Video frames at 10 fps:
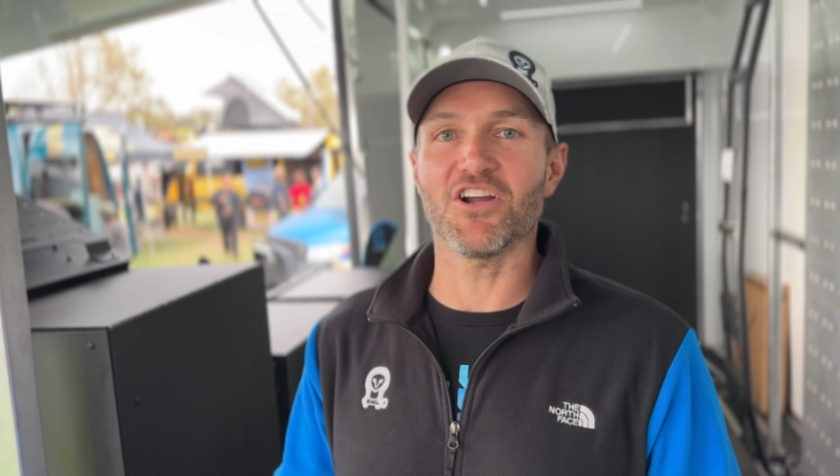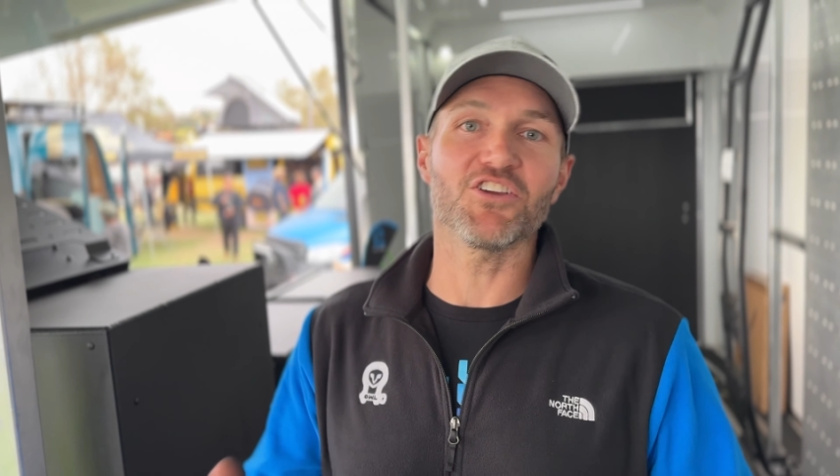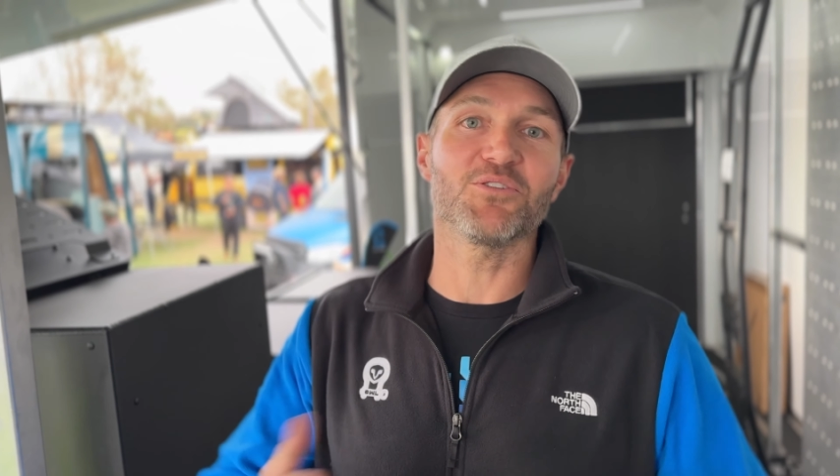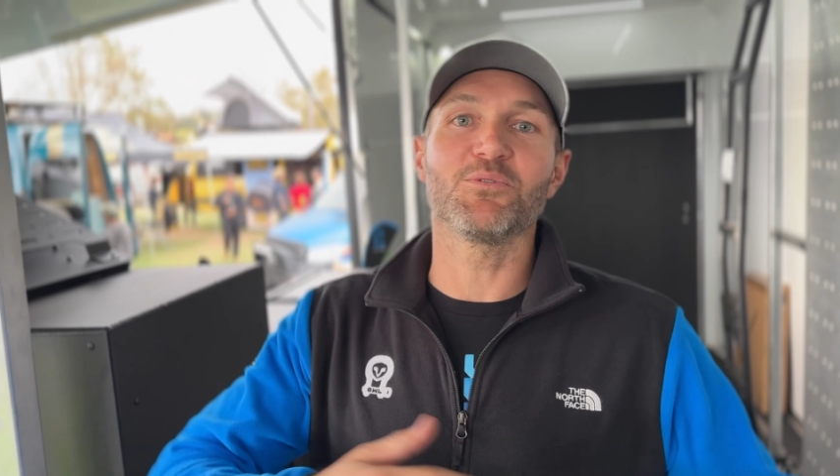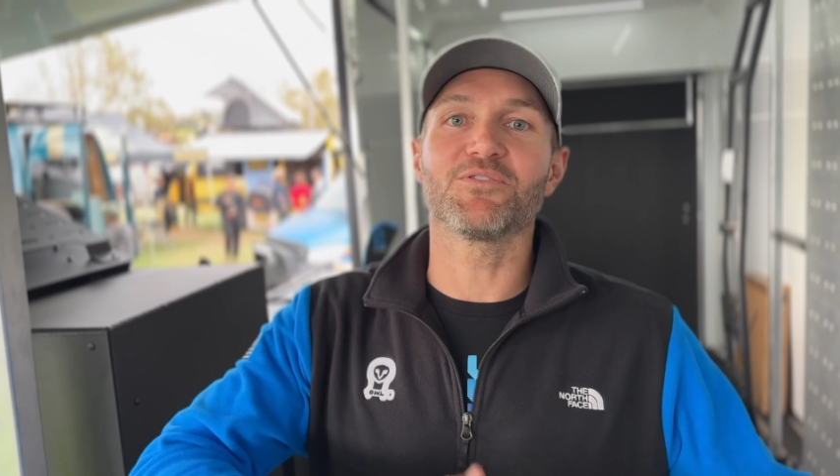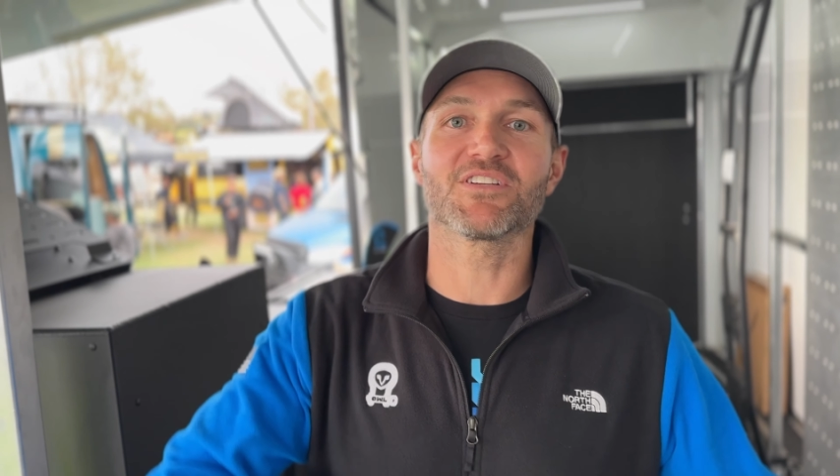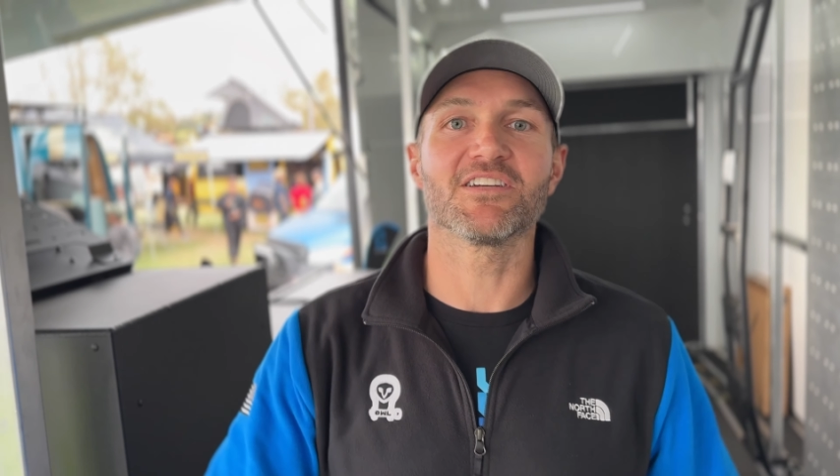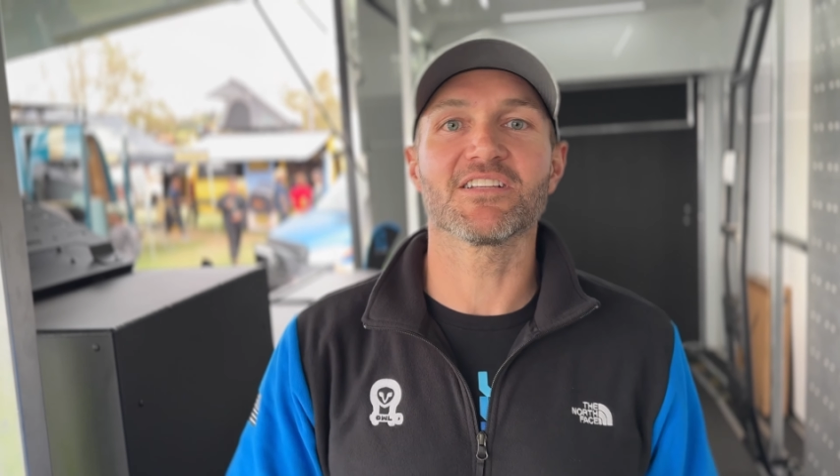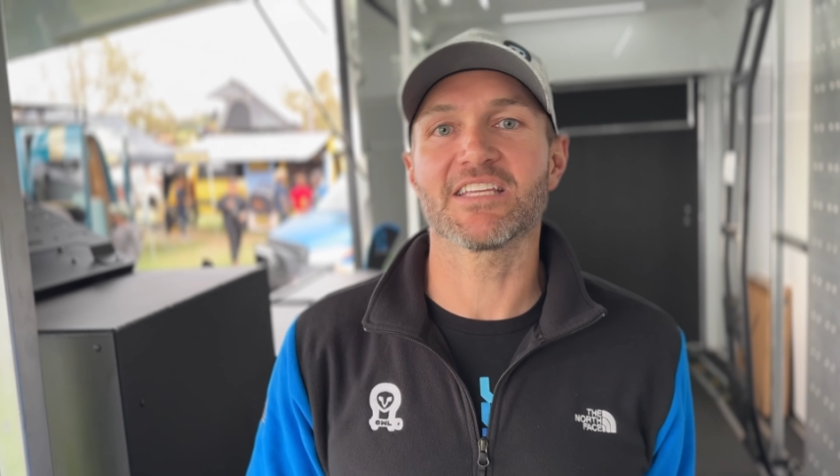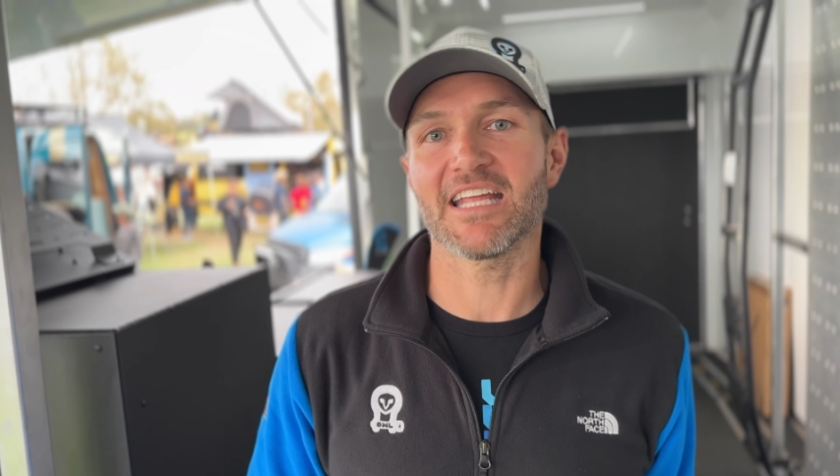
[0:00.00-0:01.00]
you moved
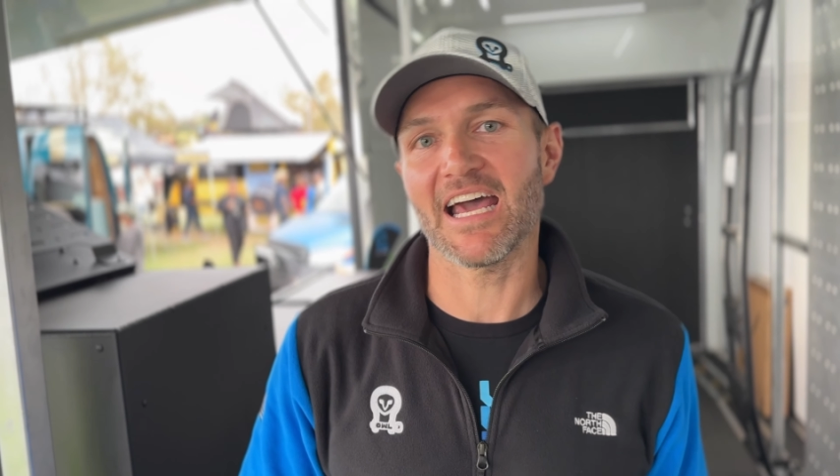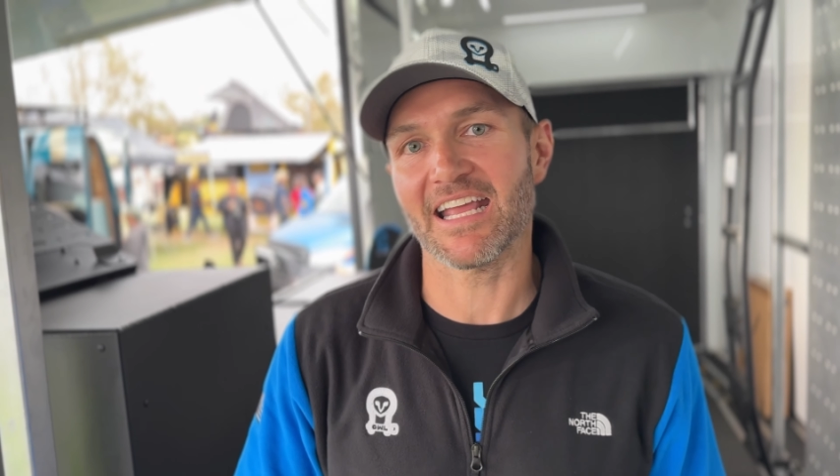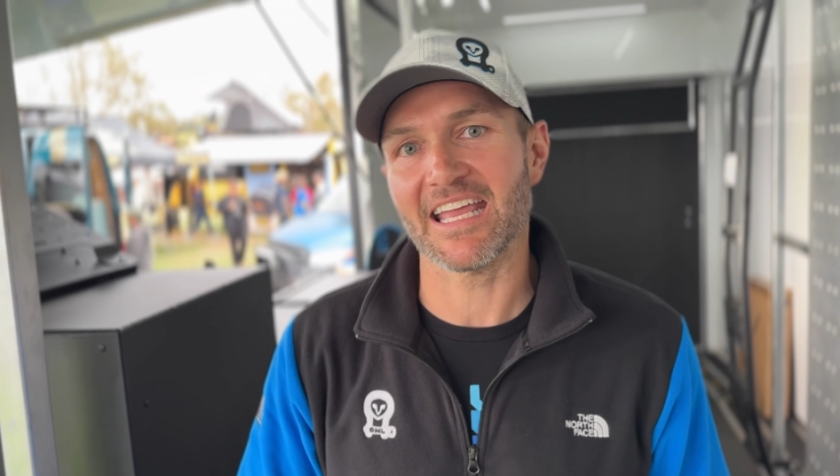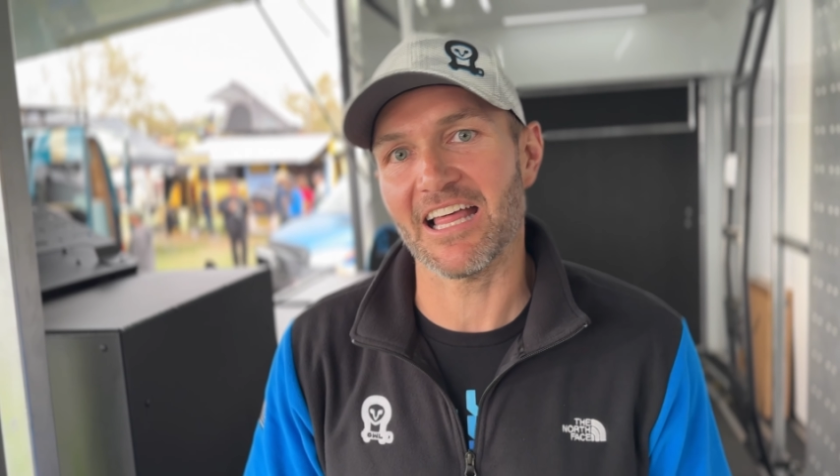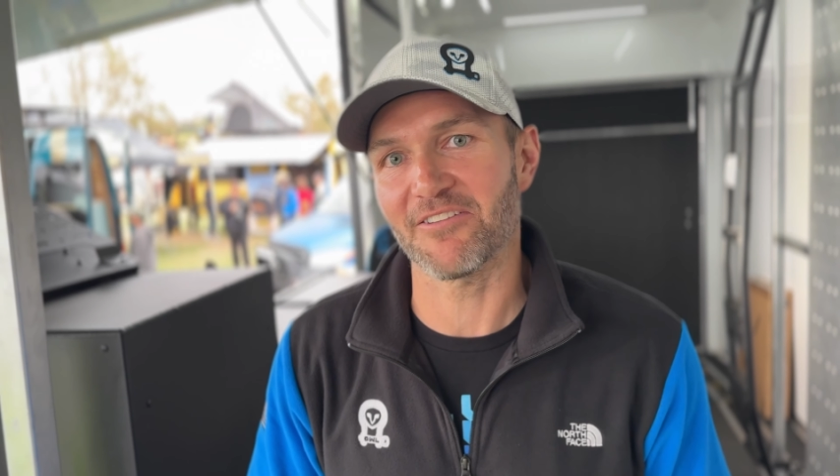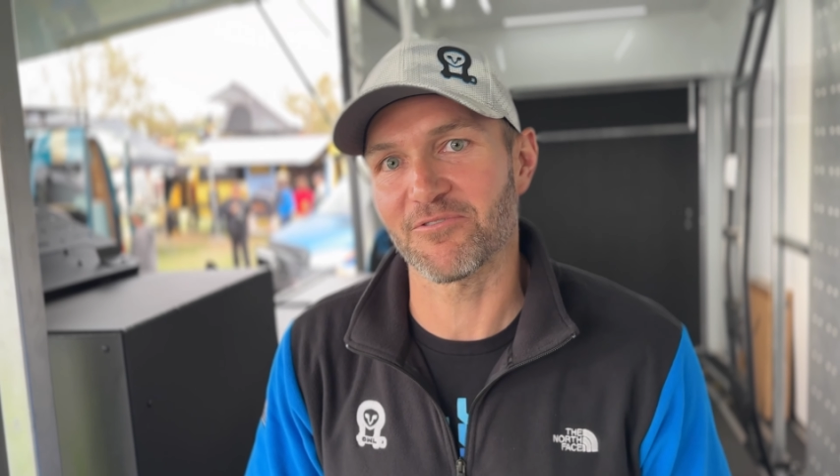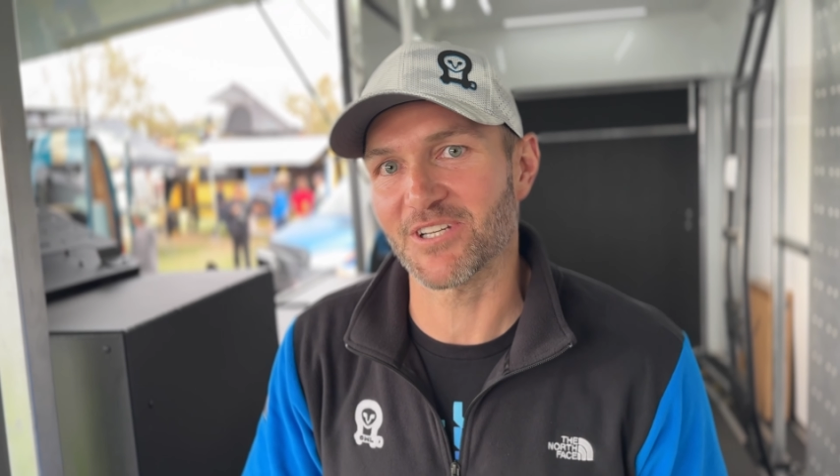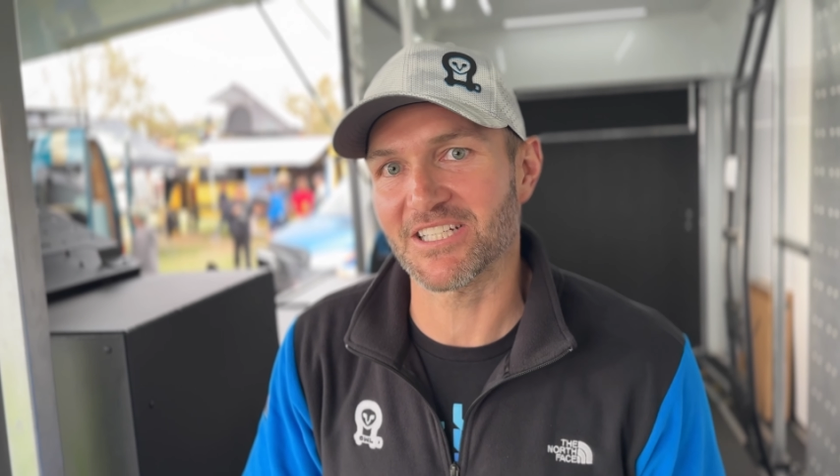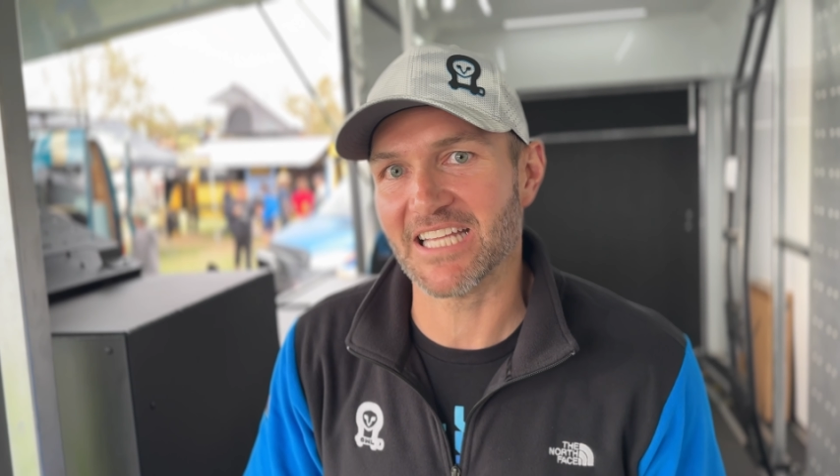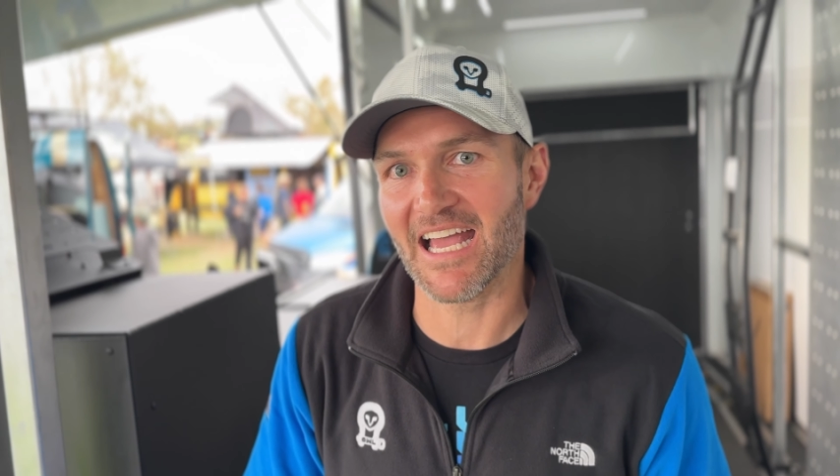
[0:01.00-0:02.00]
to get out of
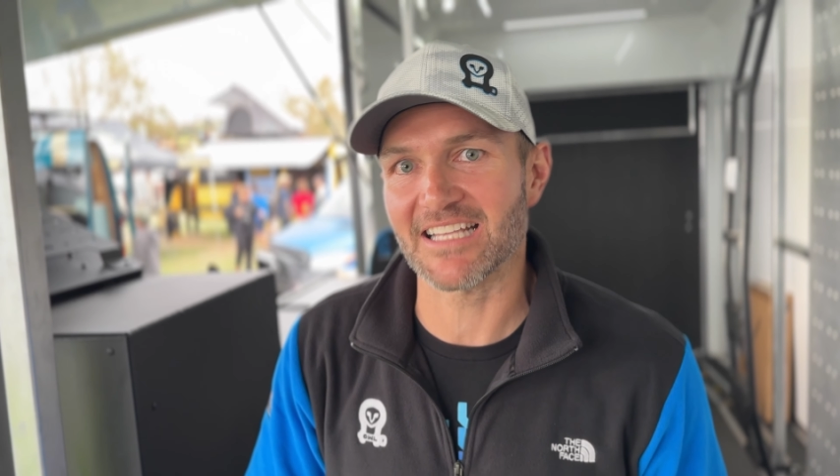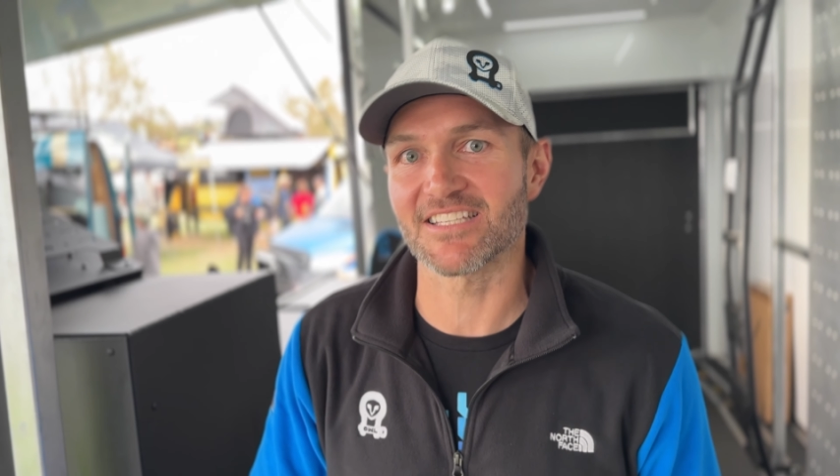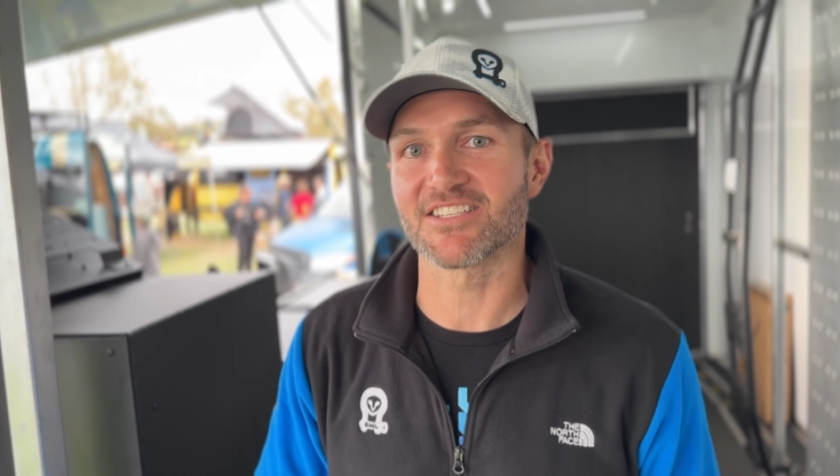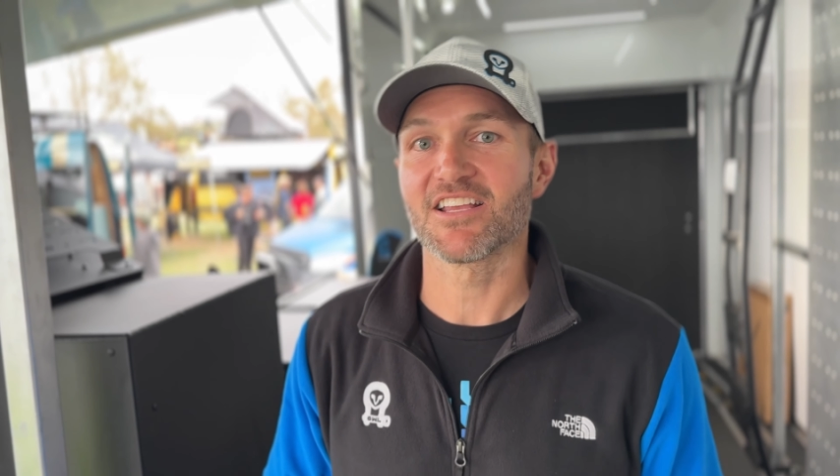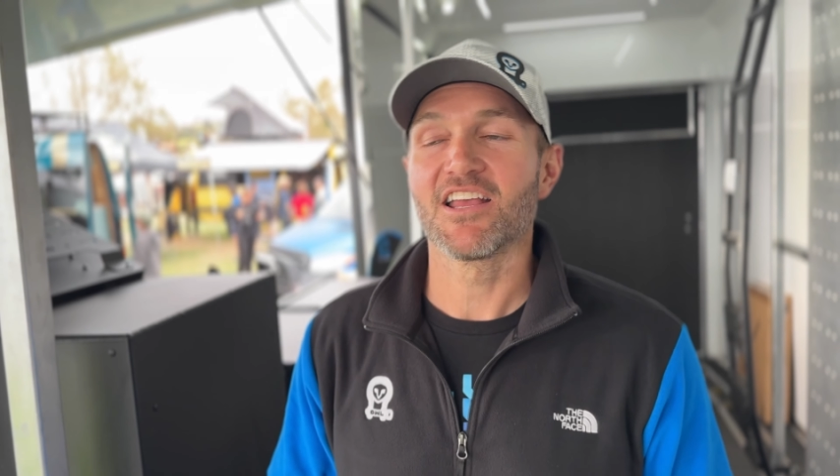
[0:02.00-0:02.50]
California taxes.